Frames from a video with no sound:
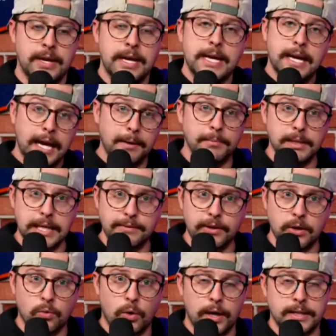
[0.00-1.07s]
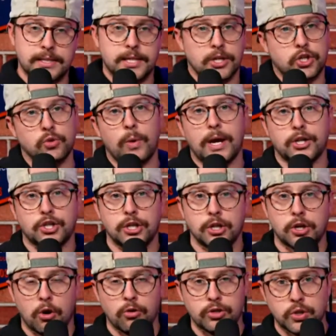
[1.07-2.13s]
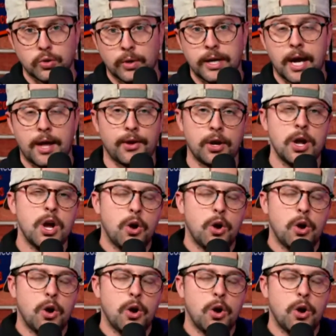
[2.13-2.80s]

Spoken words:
him leaving one situation to go to another.